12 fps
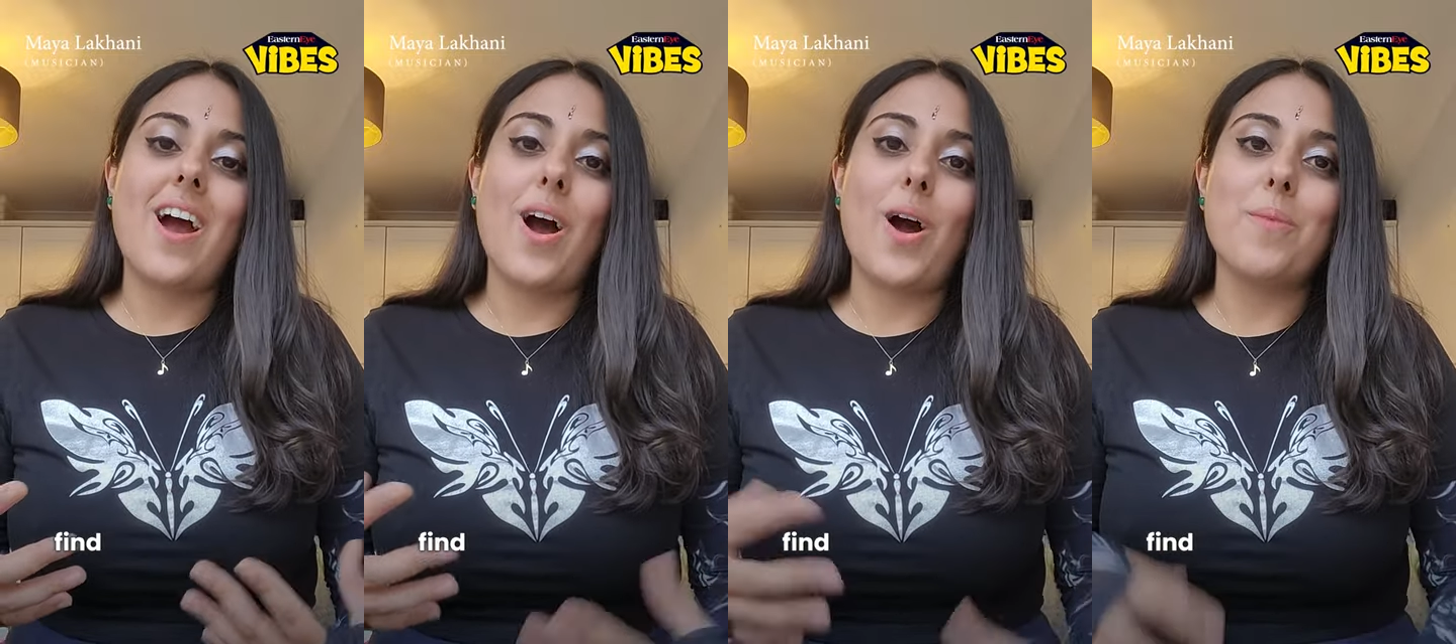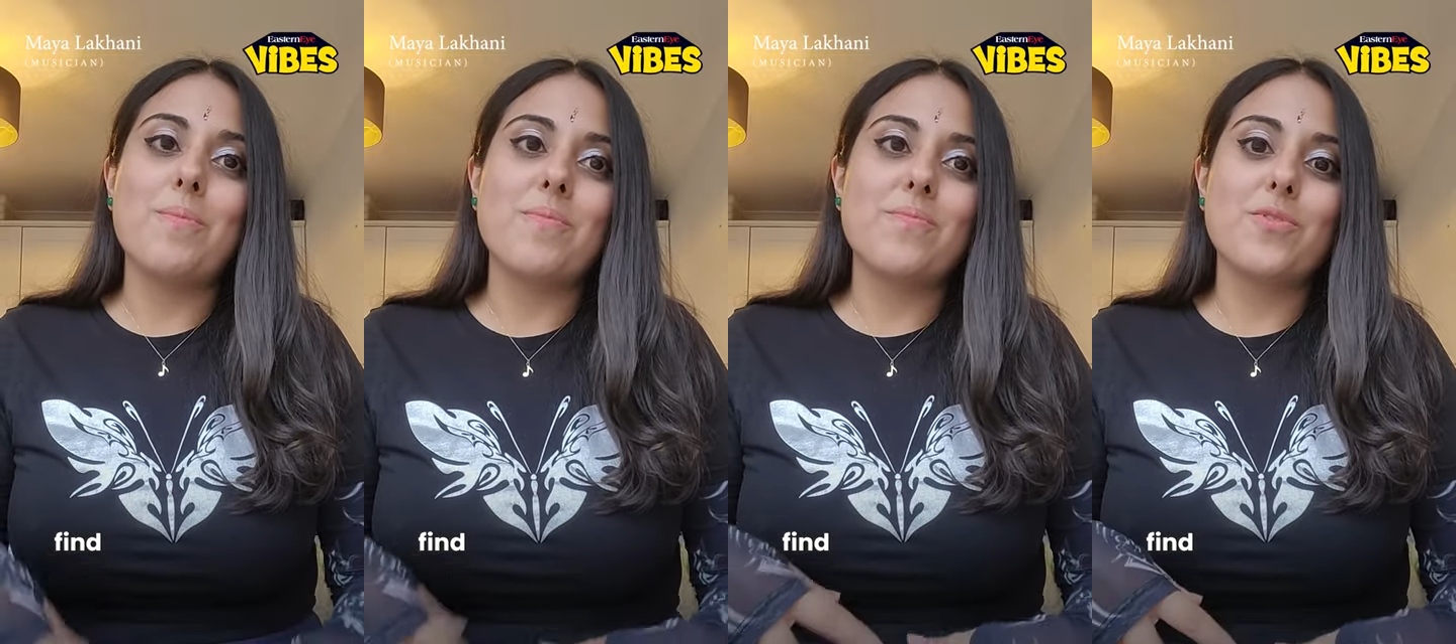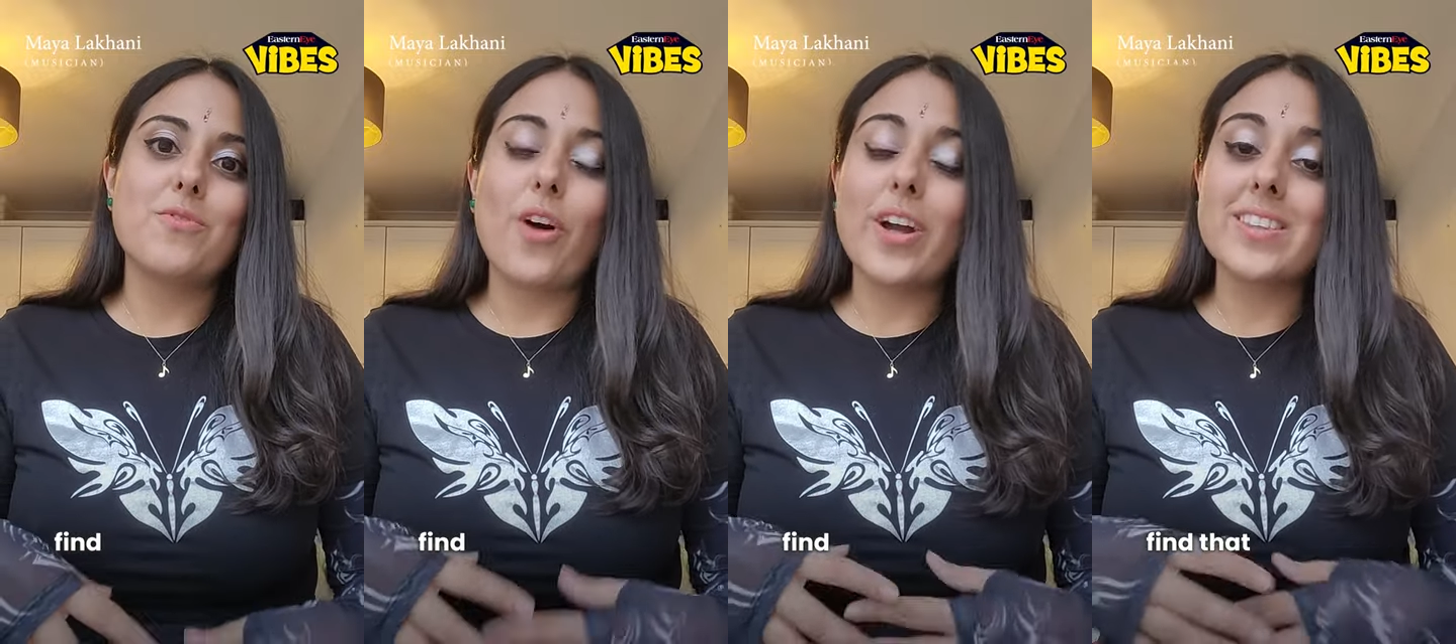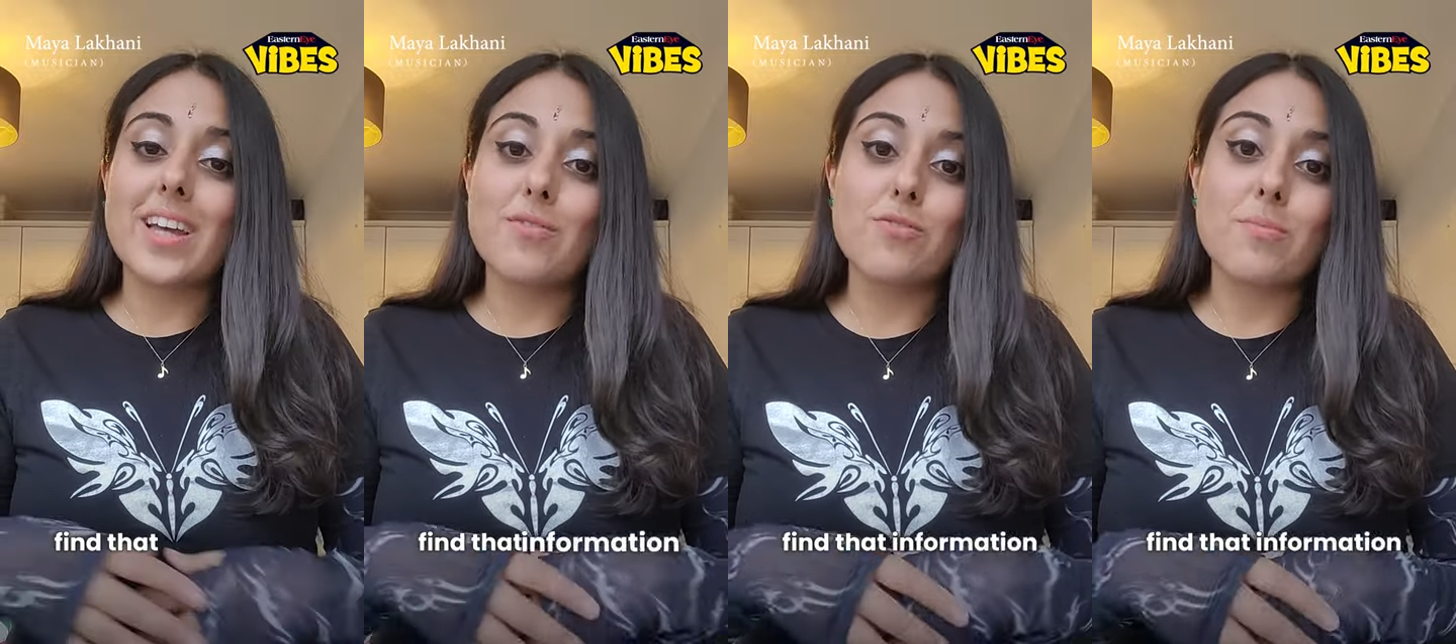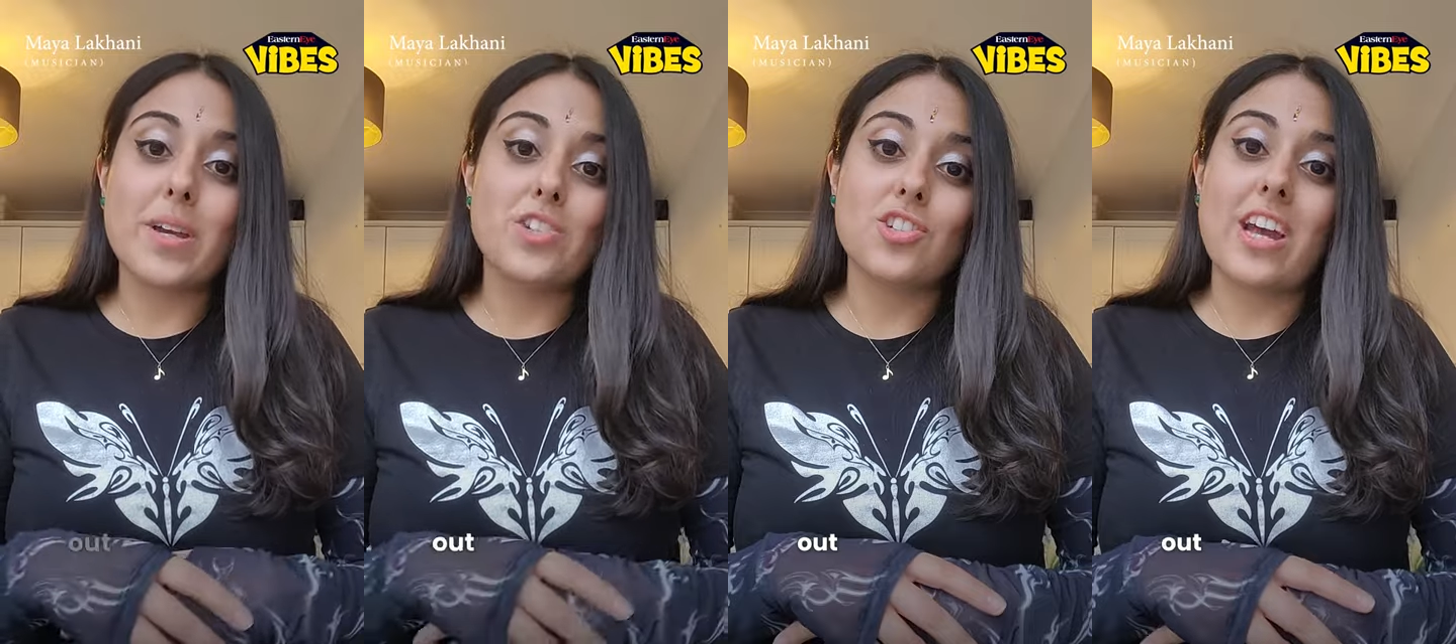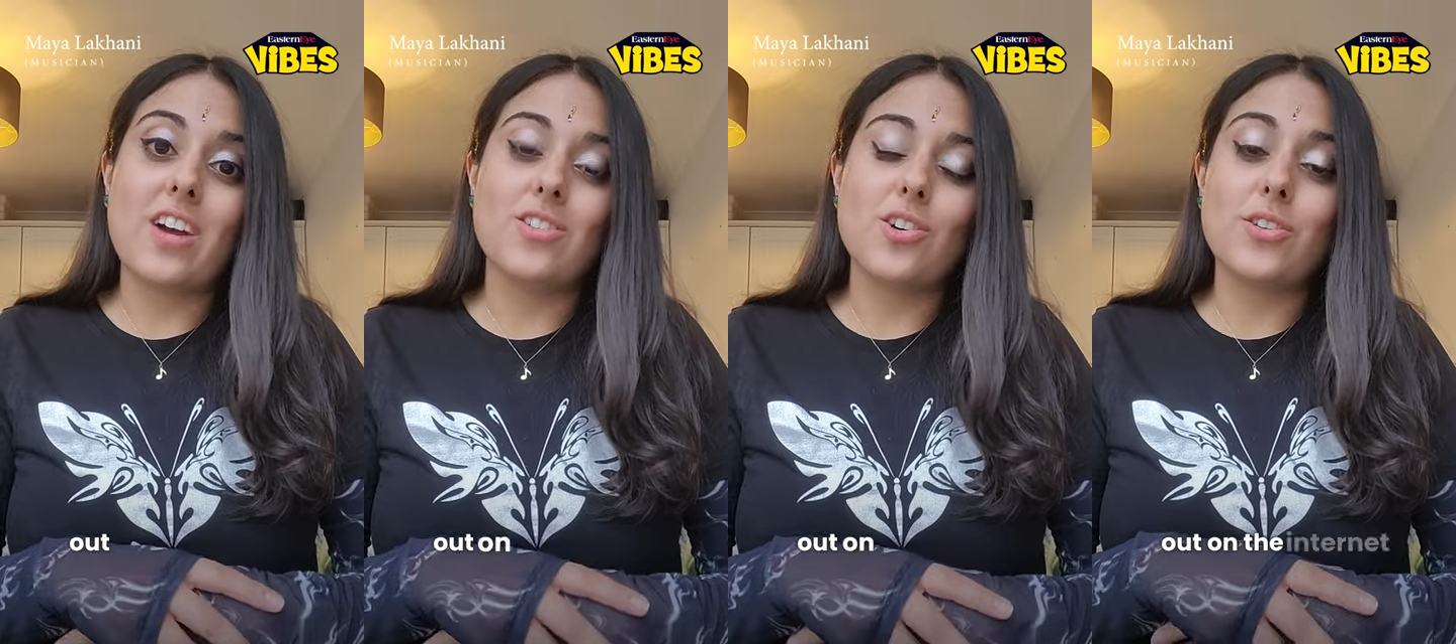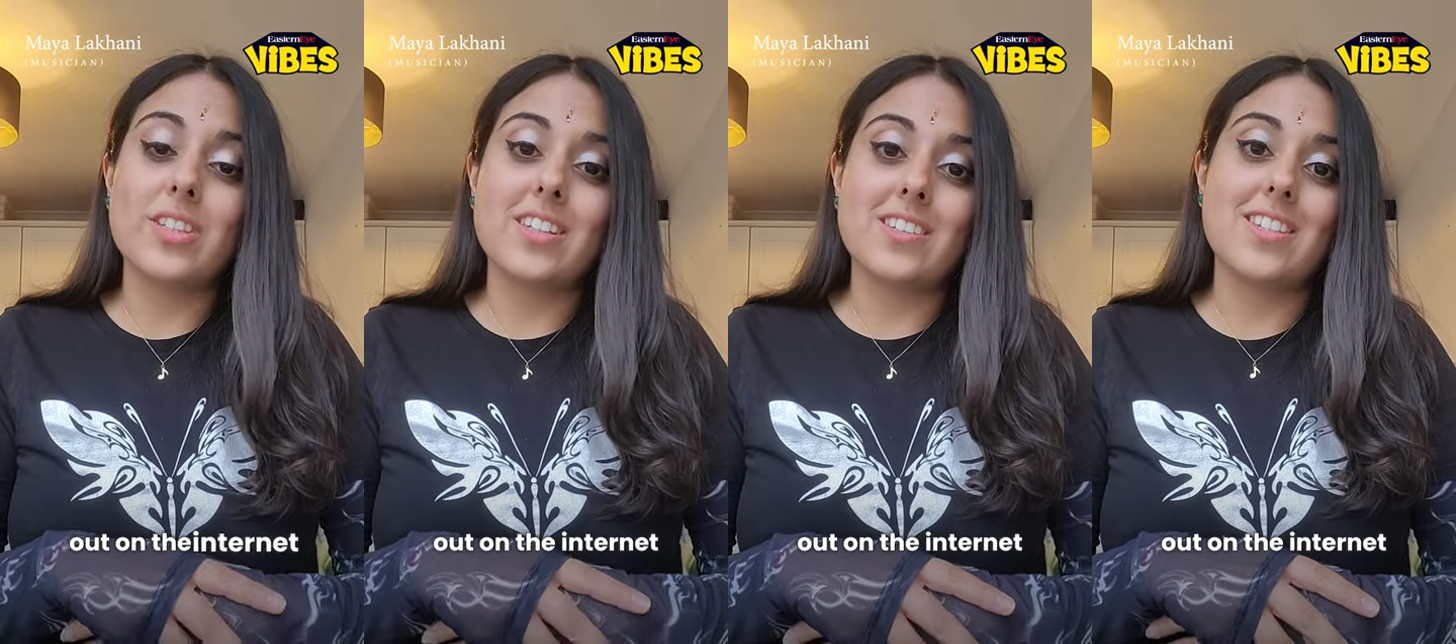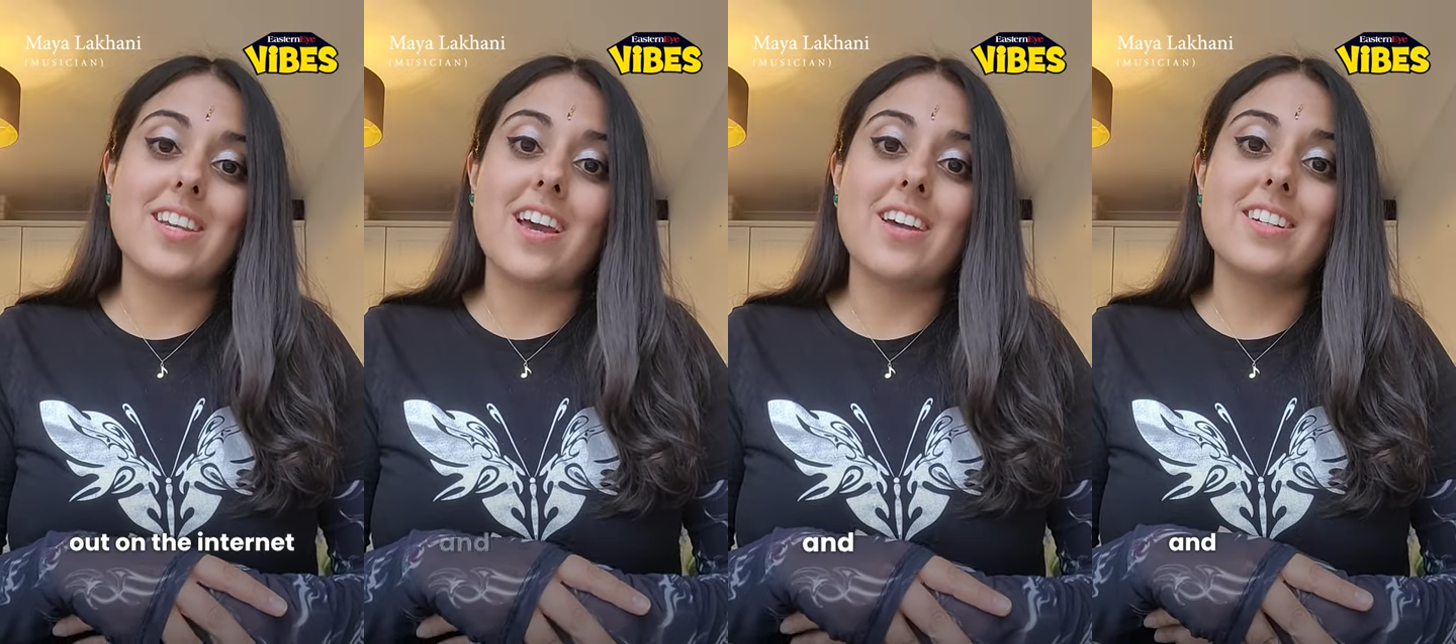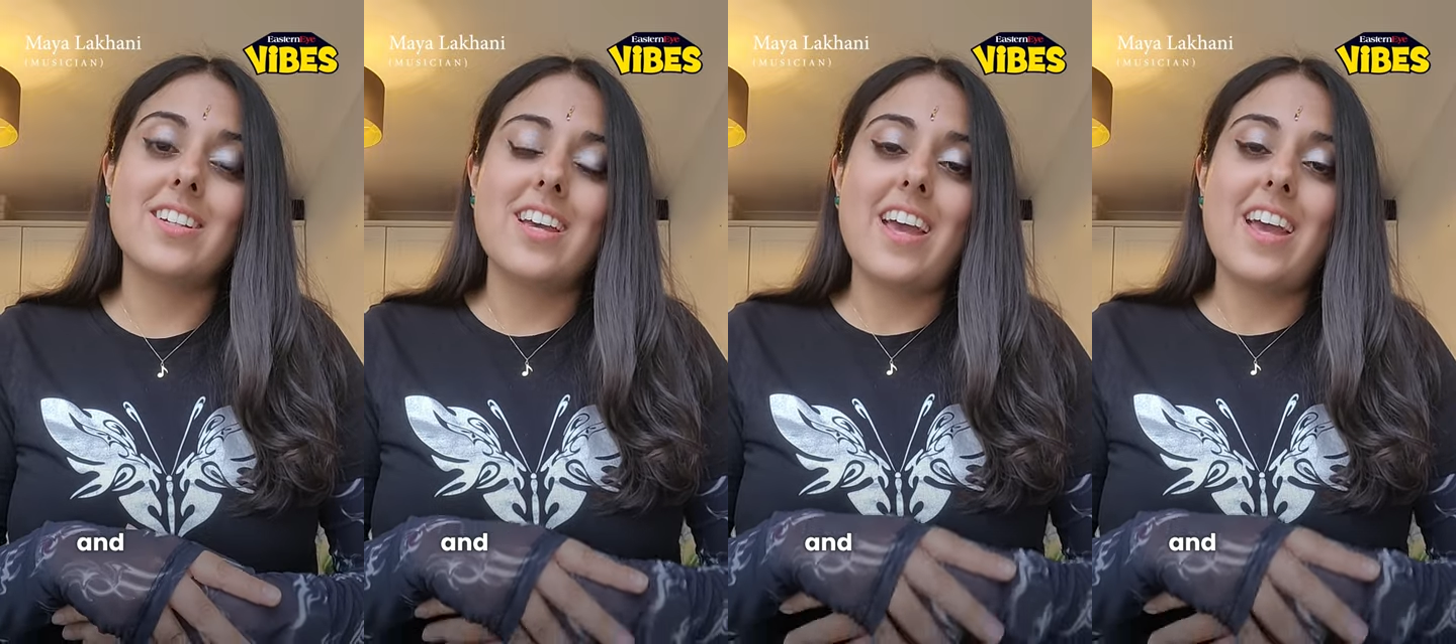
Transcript: um, find that information out on the internet.